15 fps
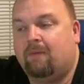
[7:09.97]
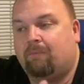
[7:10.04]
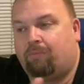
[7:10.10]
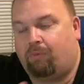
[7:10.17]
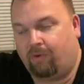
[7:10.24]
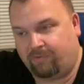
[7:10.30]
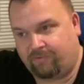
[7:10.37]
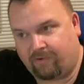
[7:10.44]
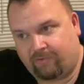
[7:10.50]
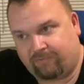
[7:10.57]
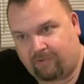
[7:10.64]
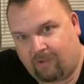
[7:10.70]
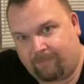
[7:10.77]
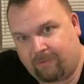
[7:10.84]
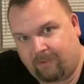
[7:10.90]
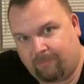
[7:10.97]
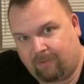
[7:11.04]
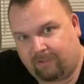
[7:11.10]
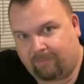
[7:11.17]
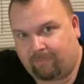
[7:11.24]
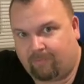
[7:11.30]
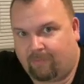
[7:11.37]
Points also help you to build
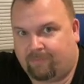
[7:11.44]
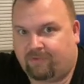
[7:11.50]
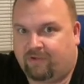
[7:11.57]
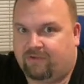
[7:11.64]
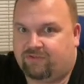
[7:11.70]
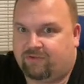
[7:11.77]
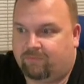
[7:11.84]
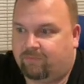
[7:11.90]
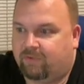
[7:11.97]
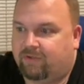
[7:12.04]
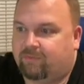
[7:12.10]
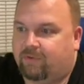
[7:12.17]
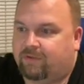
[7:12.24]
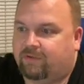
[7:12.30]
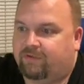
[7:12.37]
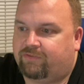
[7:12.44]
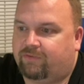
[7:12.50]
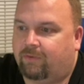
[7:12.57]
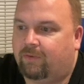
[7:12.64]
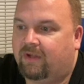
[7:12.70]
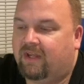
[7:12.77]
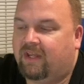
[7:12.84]
up a reputation really quickly.
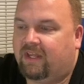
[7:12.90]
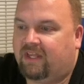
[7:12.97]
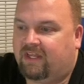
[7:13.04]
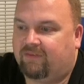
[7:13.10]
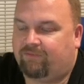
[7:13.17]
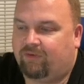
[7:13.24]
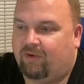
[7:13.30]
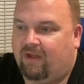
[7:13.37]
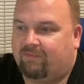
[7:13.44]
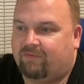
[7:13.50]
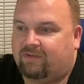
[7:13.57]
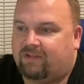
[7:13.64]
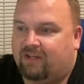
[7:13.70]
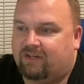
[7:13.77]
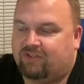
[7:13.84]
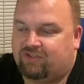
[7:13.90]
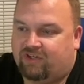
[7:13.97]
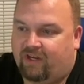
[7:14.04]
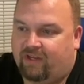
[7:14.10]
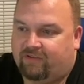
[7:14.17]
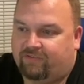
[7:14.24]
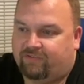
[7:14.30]
So if you haven't had a
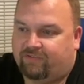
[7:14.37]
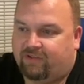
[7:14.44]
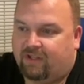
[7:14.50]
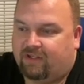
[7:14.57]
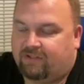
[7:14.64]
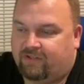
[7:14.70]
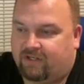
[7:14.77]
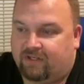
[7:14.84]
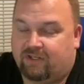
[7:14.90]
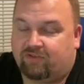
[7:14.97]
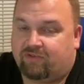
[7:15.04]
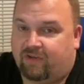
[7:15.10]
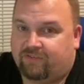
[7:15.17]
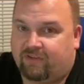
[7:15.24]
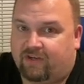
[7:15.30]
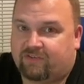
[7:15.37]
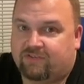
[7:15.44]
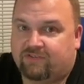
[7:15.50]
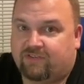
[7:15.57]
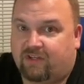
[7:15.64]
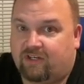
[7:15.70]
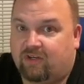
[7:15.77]
chance to get any
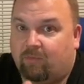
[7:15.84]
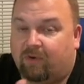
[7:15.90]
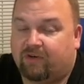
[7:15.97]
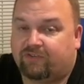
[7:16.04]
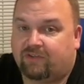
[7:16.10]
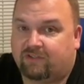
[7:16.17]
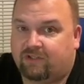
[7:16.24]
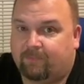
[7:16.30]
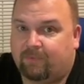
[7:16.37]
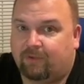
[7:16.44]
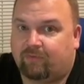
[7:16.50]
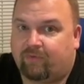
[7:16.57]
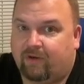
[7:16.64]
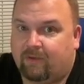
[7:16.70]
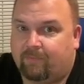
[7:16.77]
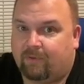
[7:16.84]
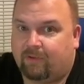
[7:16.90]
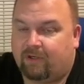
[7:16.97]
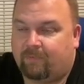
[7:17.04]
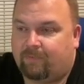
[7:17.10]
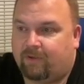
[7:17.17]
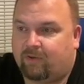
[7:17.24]
transactions done, you want to start to build
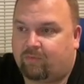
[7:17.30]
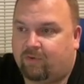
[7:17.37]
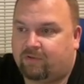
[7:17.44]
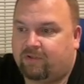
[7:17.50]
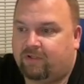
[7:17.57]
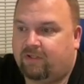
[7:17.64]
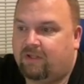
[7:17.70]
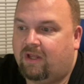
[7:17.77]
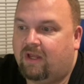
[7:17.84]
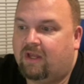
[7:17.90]
credibility pretty quickly.